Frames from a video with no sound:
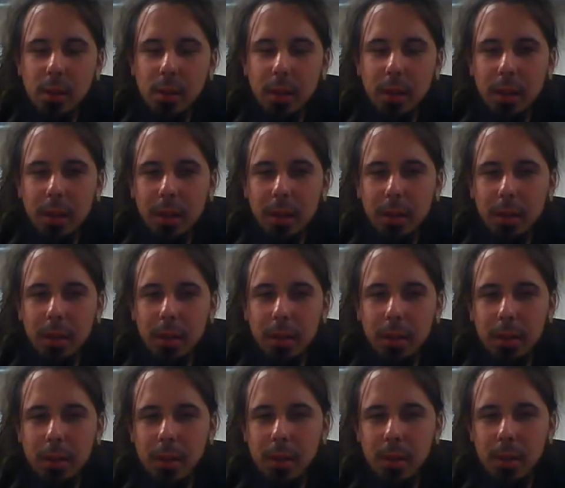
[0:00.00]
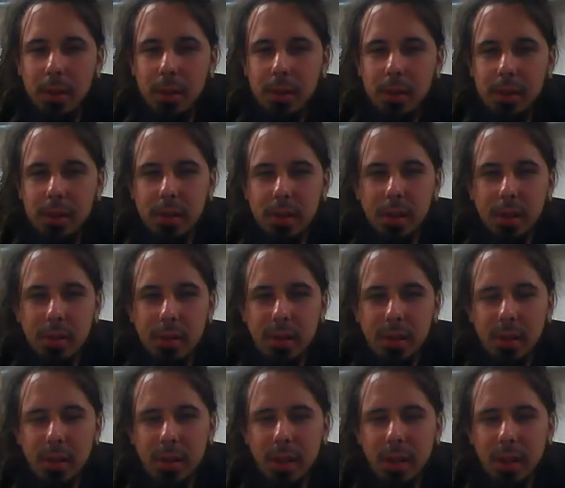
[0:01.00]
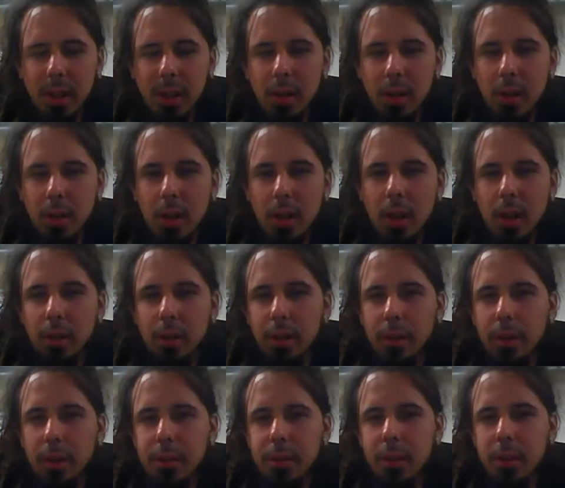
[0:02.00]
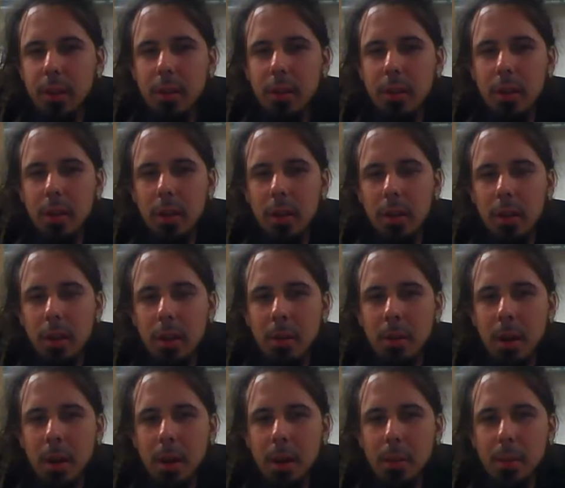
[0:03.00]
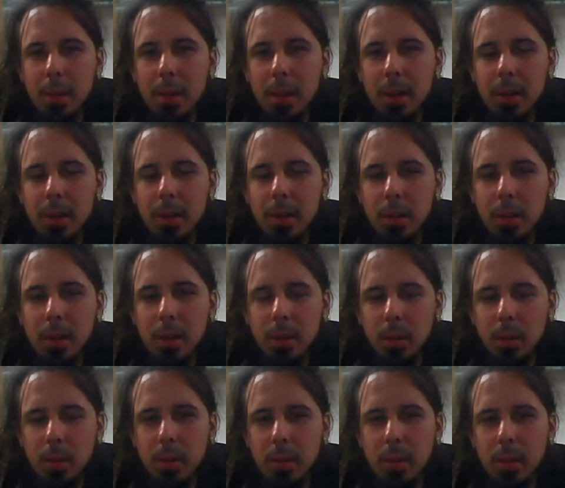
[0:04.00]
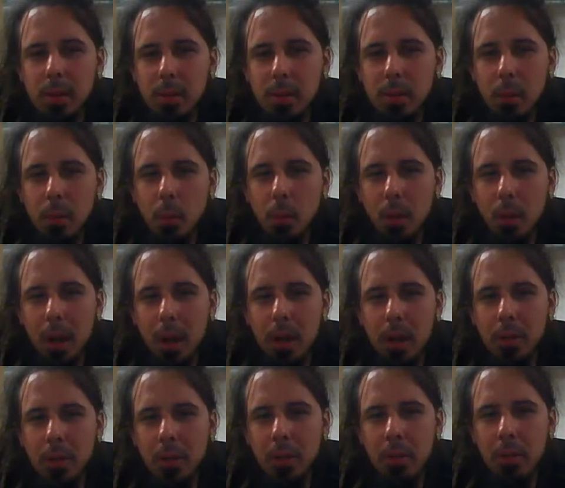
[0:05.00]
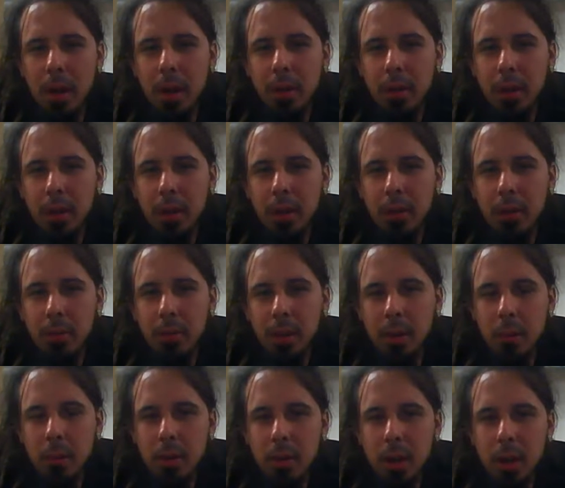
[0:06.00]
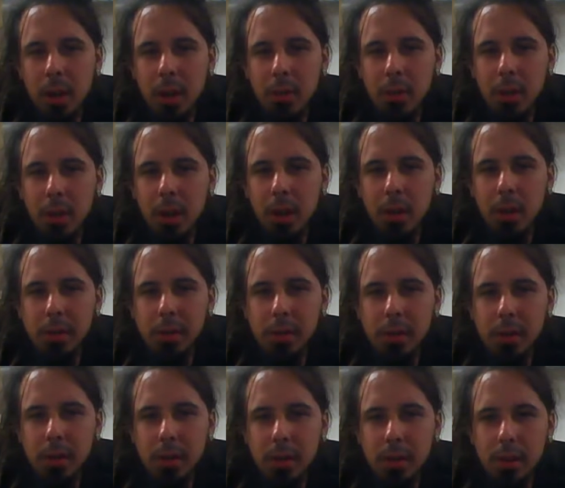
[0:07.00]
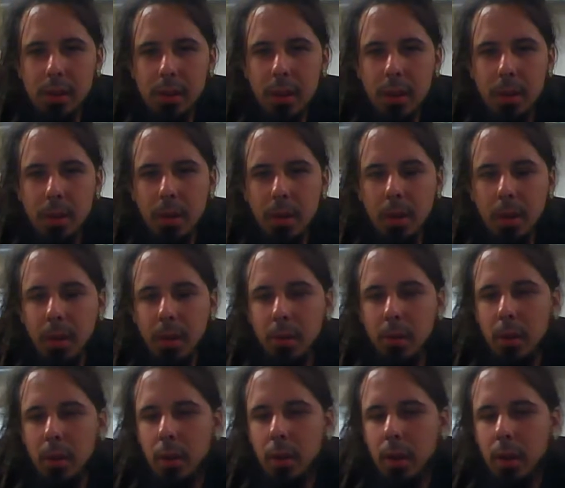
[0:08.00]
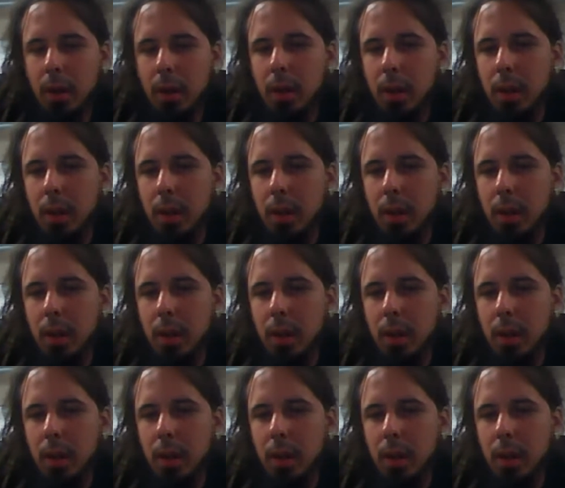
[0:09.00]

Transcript: working with the hormones and stuff and testing it out. For those that don't know, aquaponic dummy does a way different method than pretty much anybody else that does aquaponic growing.